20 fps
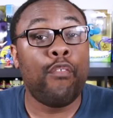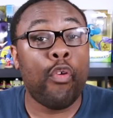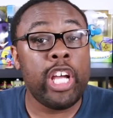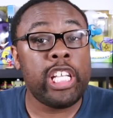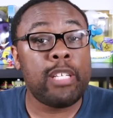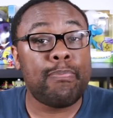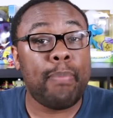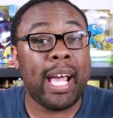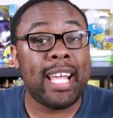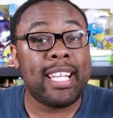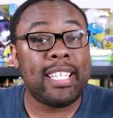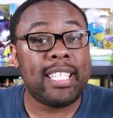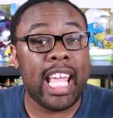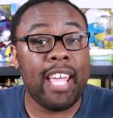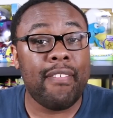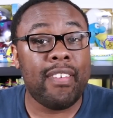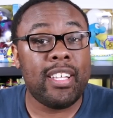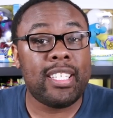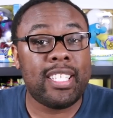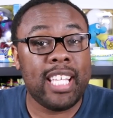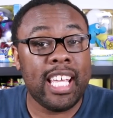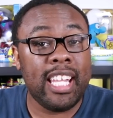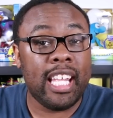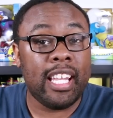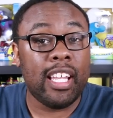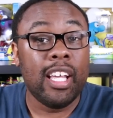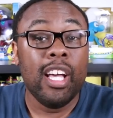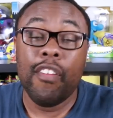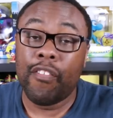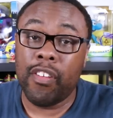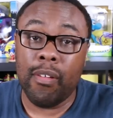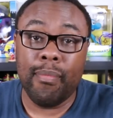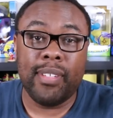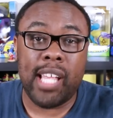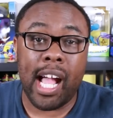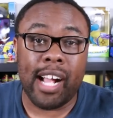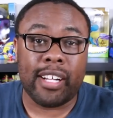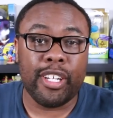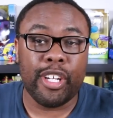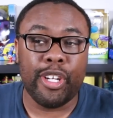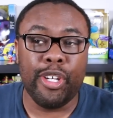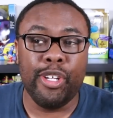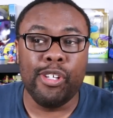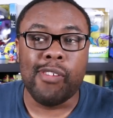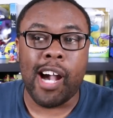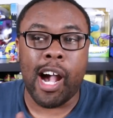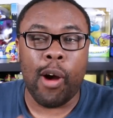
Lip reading: voiced by David Tennant from Doctor Who.